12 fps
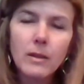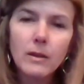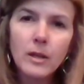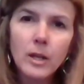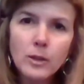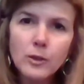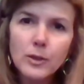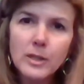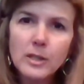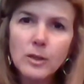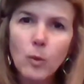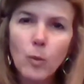
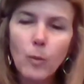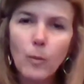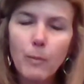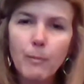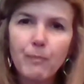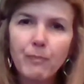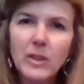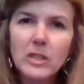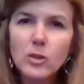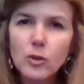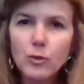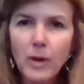Countries'
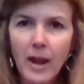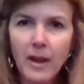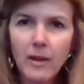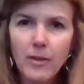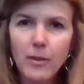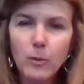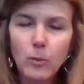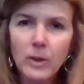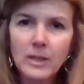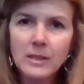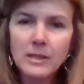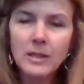strength
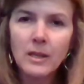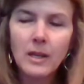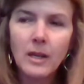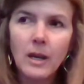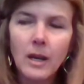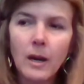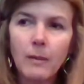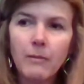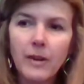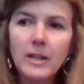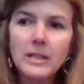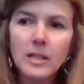was,
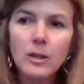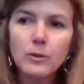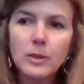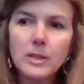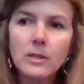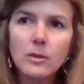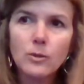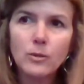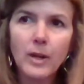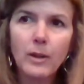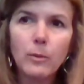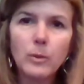various countries'
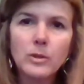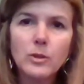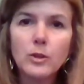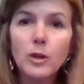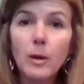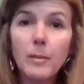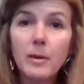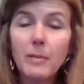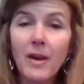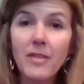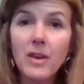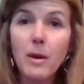strength was determined
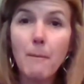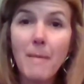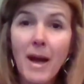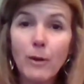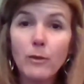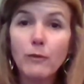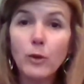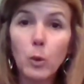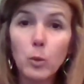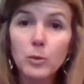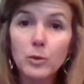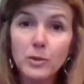by the amount of
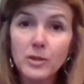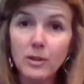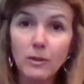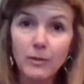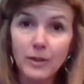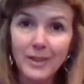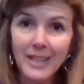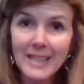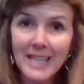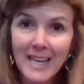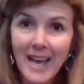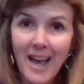gold or silver that
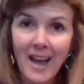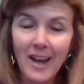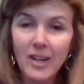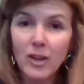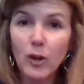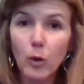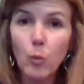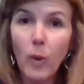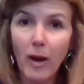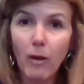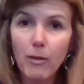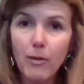they had, their
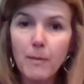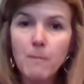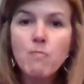wealth.